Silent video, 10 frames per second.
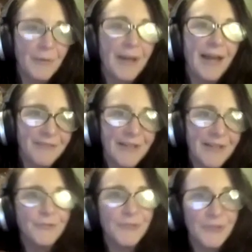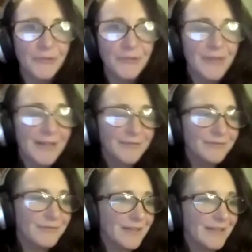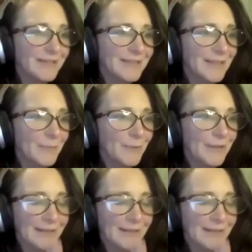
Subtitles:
oh, I have had or do have stammering.